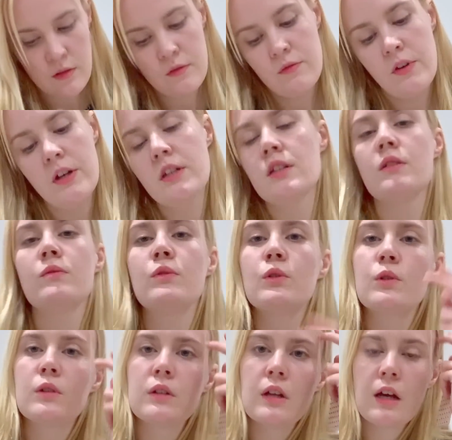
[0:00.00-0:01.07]
first of
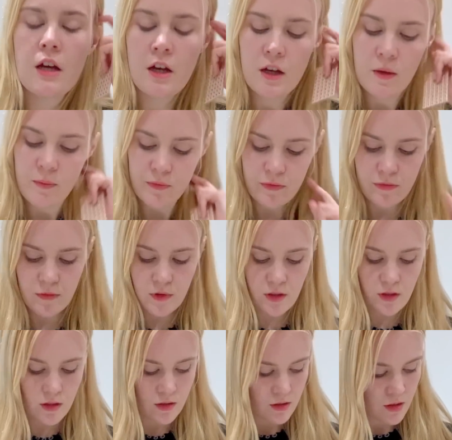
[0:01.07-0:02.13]
all
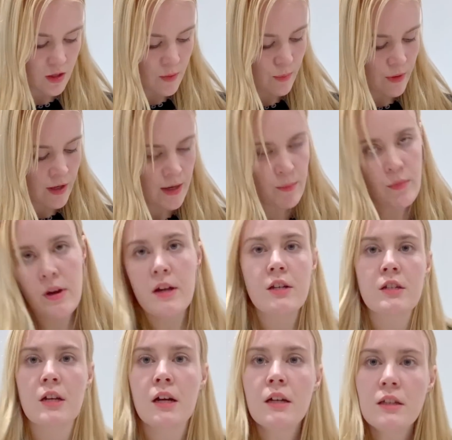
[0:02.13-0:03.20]
apply
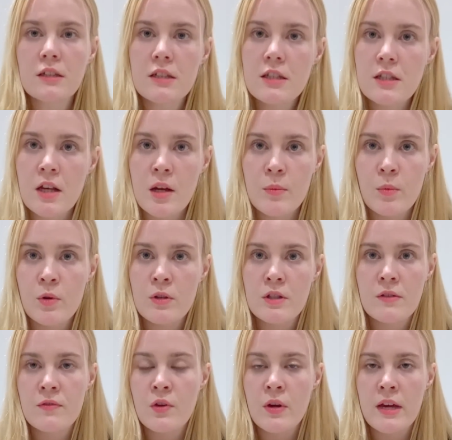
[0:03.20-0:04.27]
pressure to certain points
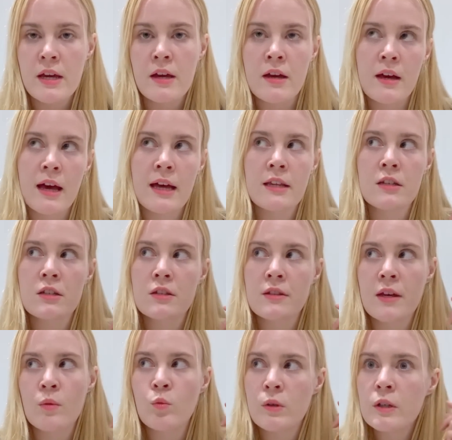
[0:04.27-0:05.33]
of your ear, and
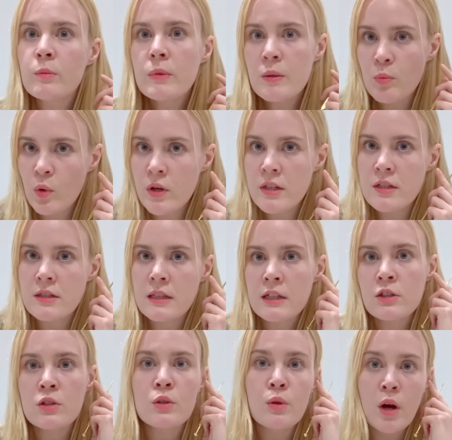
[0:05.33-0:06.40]
there will be points
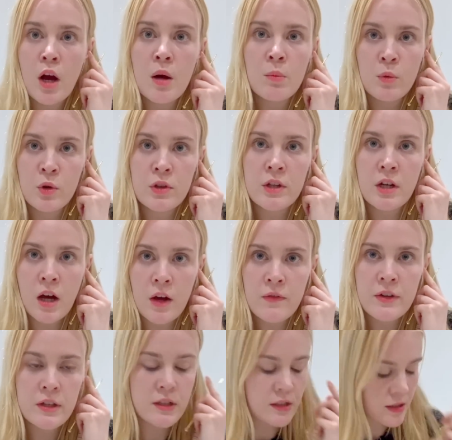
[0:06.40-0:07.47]
that do hurt more than
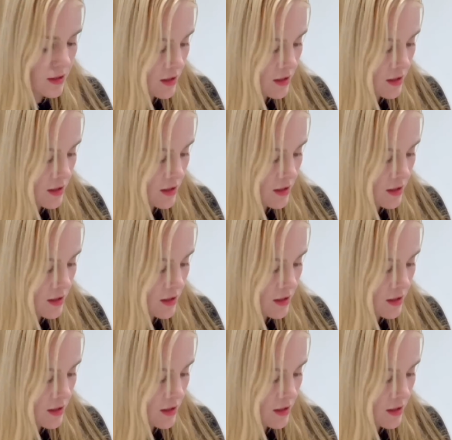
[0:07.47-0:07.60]
others.